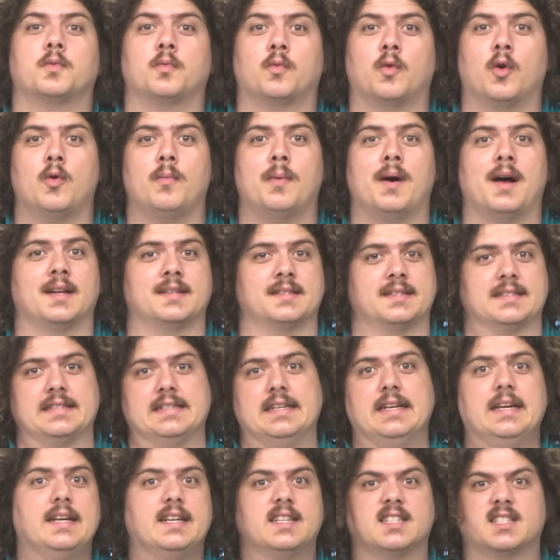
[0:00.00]
with robots,
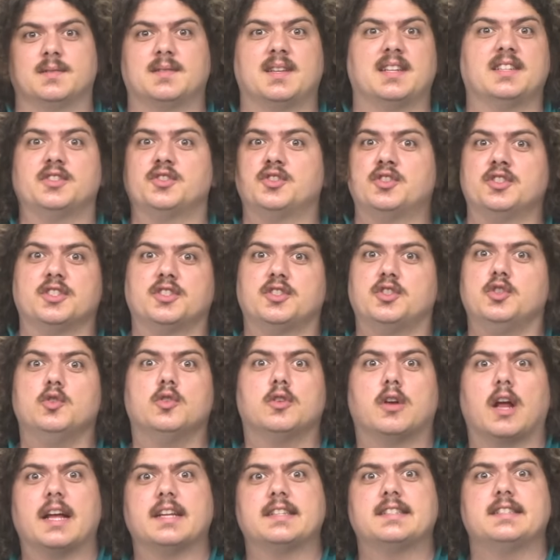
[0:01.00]
sometimes they're just too
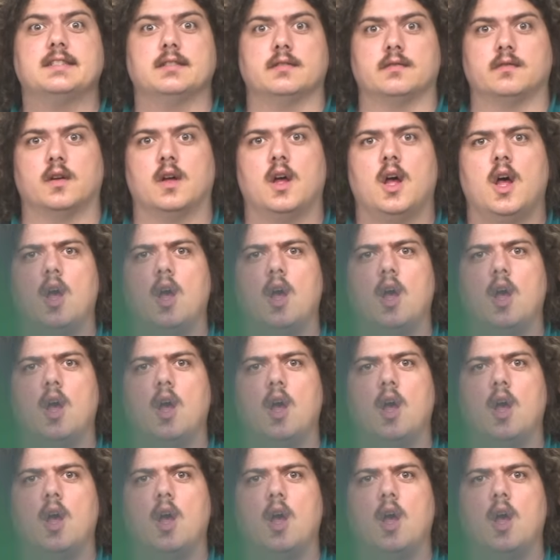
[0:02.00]
aggressive.